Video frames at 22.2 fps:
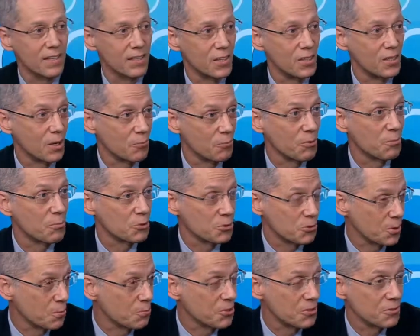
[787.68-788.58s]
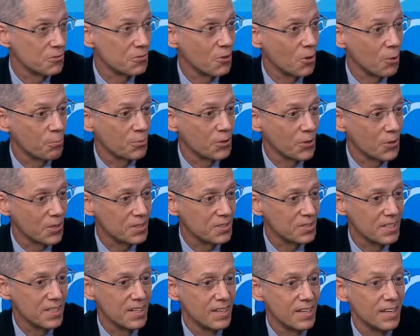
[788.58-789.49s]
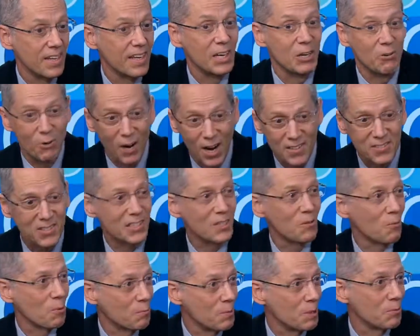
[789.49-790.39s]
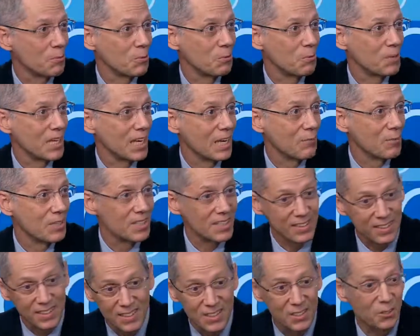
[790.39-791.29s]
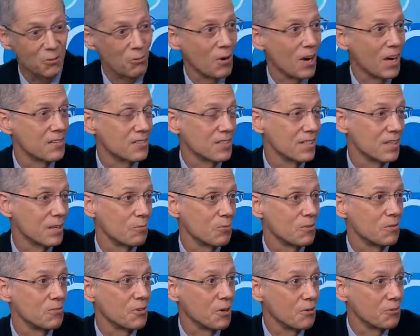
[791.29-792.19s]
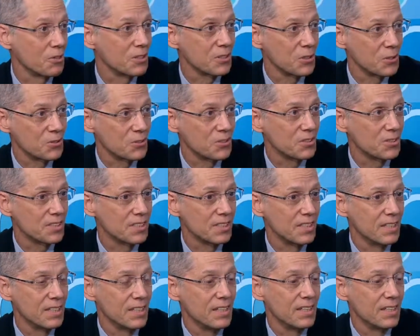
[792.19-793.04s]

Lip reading: in the number of prescriptions for opioids, and a rise in the number of people who became addicted, and a rise in the number of overdoses.